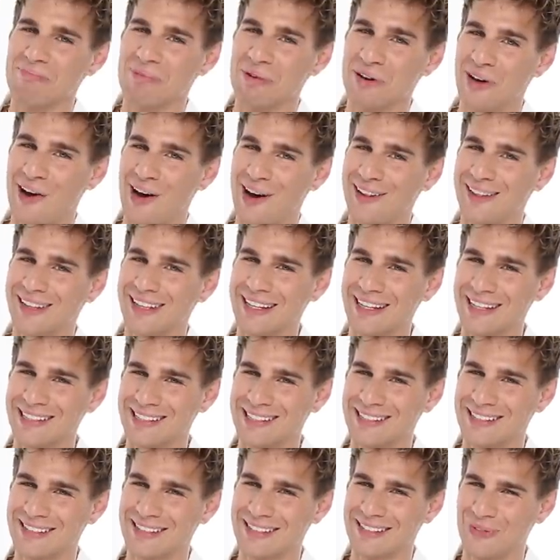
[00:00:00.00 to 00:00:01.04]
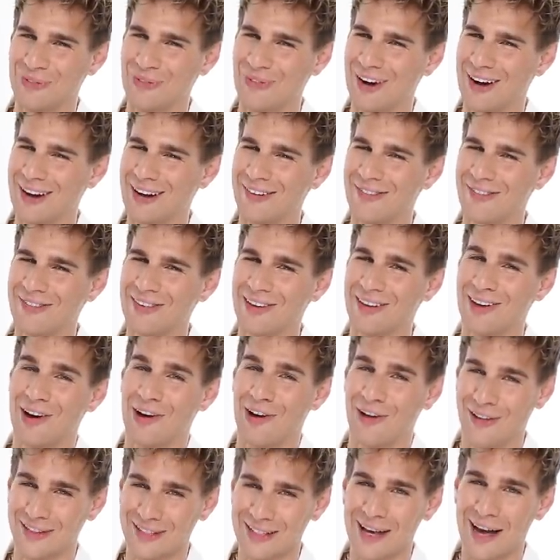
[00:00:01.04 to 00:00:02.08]
but not least, one of the
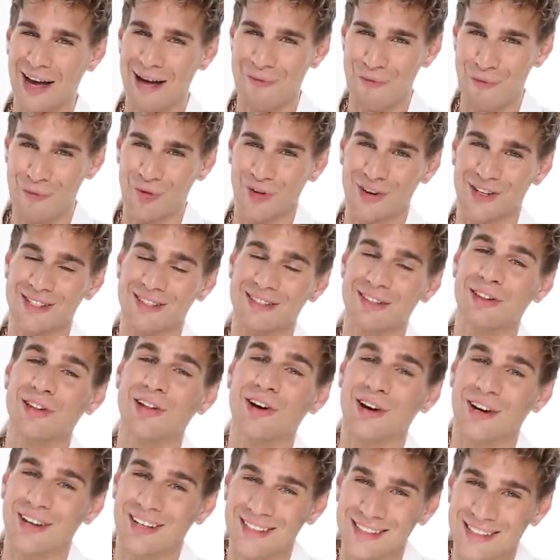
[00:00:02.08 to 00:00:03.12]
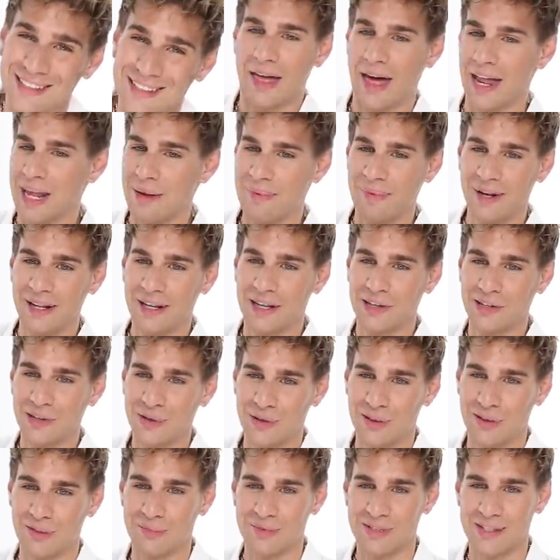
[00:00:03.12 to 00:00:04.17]
all-time worst looks anybody can
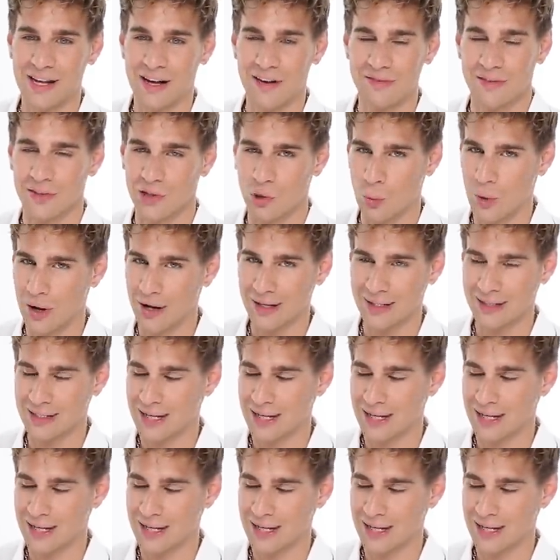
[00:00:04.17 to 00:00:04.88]
do themselves in their wedding